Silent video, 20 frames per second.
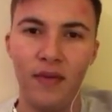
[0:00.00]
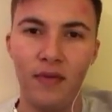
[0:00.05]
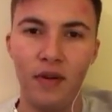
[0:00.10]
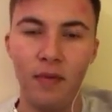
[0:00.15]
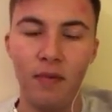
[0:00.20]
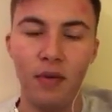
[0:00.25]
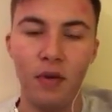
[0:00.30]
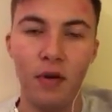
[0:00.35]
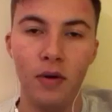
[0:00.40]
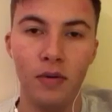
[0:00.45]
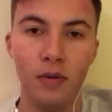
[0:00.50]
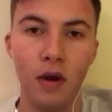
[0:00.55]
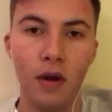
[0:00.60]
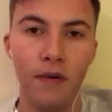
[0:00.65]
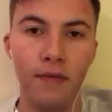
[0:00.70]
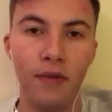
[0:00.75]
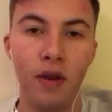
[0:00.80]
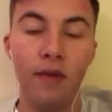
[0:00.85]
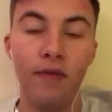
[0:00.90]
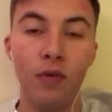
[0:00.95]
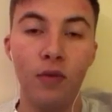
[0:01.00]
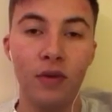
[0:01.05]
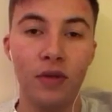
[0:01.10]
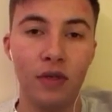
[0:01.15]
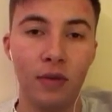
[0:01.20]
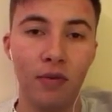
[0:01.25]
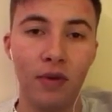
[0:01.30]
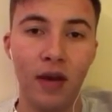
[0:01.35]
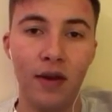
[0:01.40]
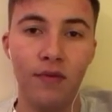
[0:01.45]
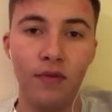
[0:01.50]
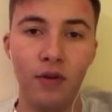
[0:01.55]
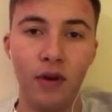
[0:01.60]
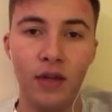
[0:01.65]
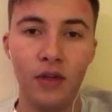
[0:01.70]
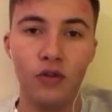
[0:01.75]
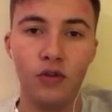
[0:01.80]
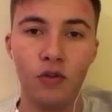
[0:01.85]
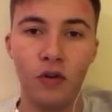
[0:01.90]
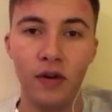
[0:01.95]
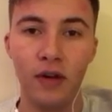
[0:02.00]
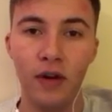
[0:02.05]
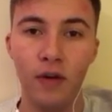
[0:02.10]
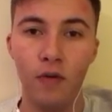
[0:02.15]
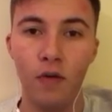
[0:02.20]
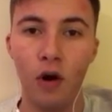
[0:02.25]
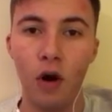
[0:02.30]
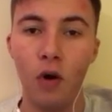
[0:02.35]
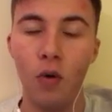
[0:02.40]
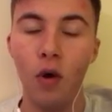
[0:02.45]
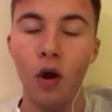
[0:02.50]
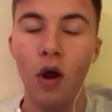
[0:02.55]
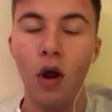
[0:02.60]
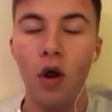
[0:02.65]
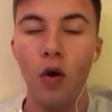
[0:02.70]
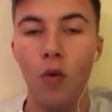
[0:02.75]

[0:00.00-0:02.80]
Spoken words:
if he was to play through that striking role,